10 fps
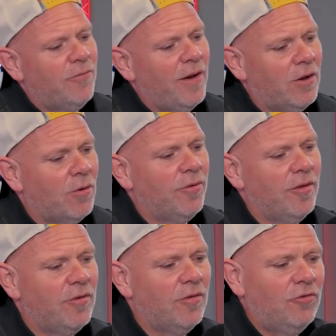the fat
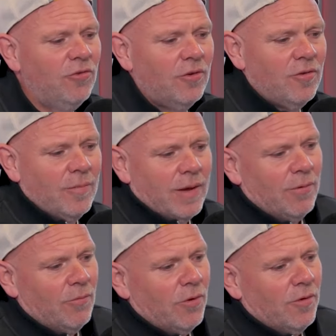contents and the sugars to be
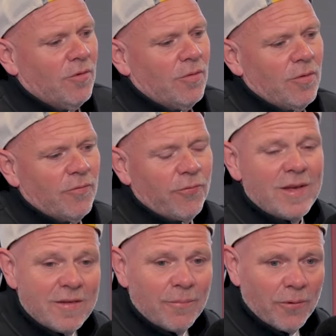able to work so that the
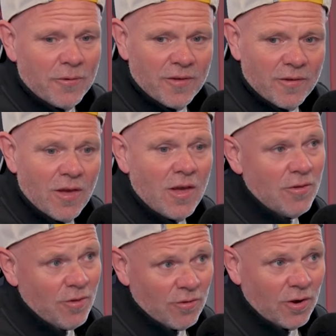freezing process
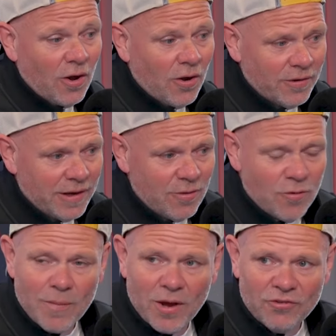doesn't harden it
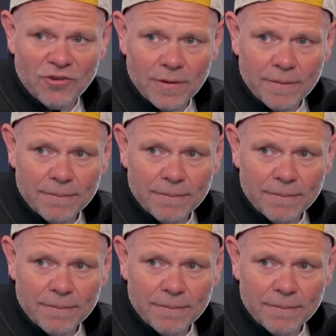too much.